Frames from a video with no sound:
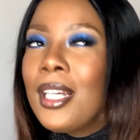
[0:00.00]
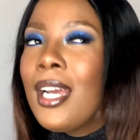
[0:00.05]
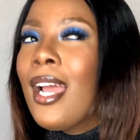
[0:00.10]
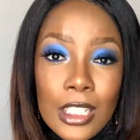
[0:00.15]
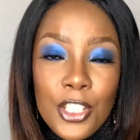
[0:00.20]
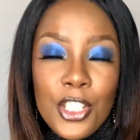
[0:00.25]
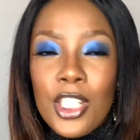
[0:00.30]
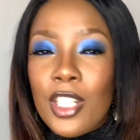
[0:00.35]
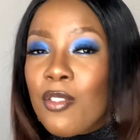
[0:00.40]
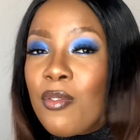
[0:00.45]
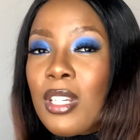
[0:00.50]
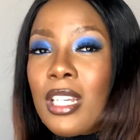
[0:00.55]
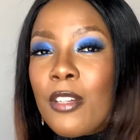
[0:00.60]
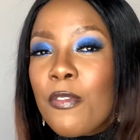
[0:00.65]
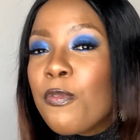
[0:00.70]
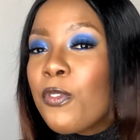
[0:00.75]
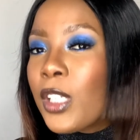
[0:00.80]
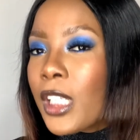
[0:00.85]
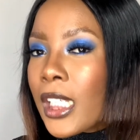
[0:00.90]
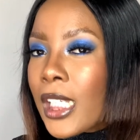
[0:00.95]
She didn't really
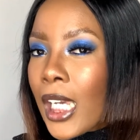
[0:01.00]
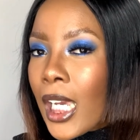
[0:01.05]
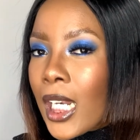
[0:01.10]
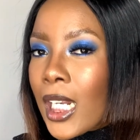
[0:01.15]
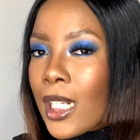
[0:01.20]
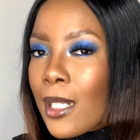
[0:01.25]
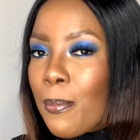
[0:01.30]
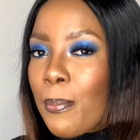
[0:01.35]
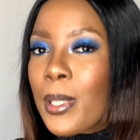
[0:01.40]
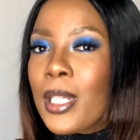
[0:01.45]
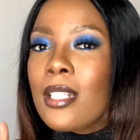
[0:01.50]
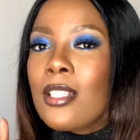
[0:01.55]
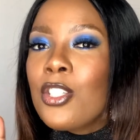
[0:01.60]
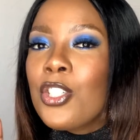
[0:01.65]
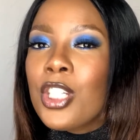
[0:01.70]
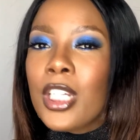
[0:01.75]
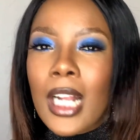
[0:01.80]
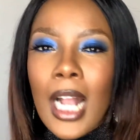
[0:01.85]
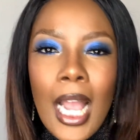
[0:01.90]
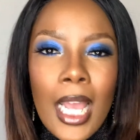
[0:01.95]
fully get it, but she
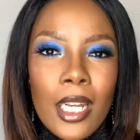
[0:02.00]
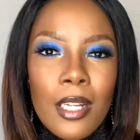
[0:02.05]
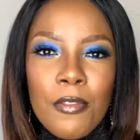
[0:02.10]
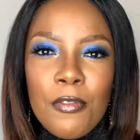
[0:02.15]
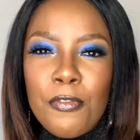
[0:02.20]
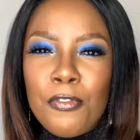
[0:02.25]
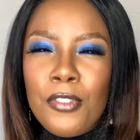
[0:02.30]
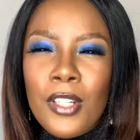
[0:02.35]
kind of